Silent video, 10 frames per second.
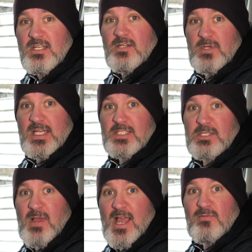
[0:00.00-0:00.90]
really is as
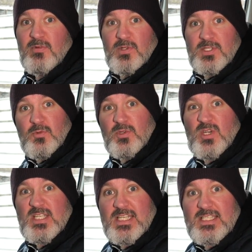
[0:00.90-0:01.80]
powerful as all the
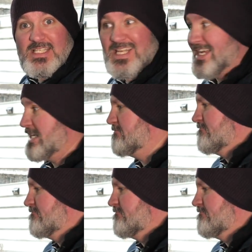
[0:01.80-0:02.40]
critics are saying.